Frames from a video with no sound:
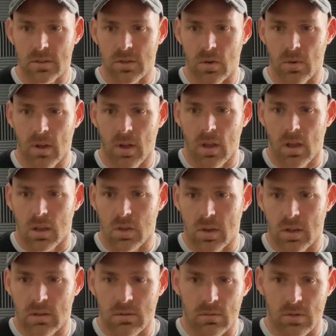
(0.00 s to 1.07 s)
So you
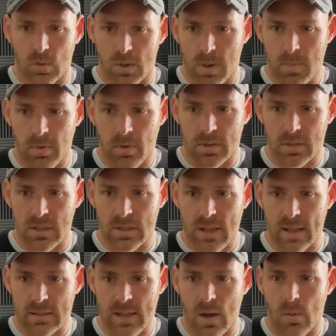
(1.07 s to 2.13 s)
can switch people and see
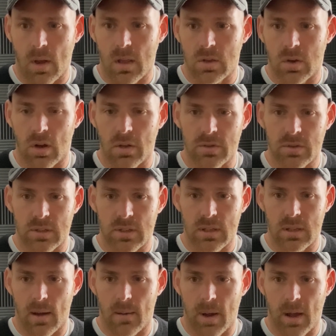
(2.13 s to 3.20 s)
stats that way. You can also
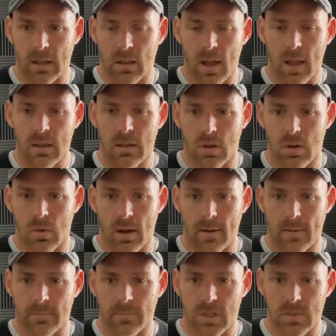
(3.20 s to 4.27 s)
see by client. So
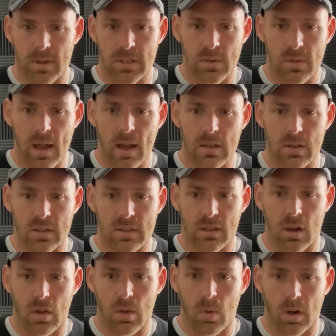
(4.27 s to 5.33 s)
just by doing that, you can
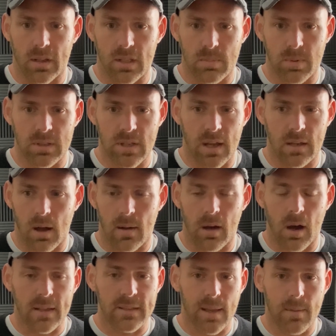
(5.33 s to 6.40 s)
see all the work that's been done
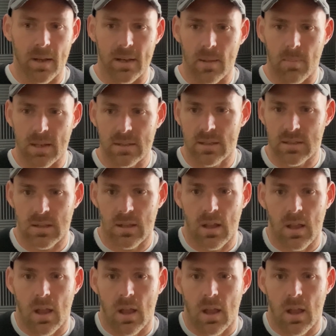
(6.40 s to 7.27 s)
on a day-by-day basis.